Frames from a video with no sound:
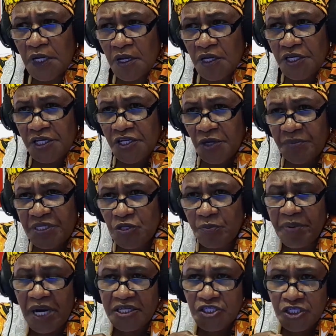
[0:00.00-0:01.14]
Yeah, but the
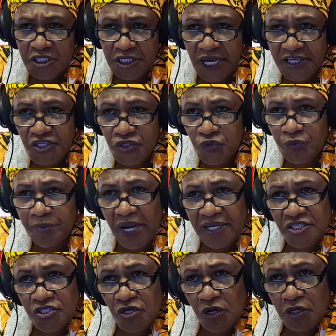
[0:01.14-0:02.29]
passion has to
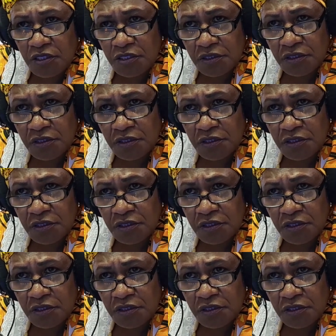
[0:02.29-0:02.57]
pass on.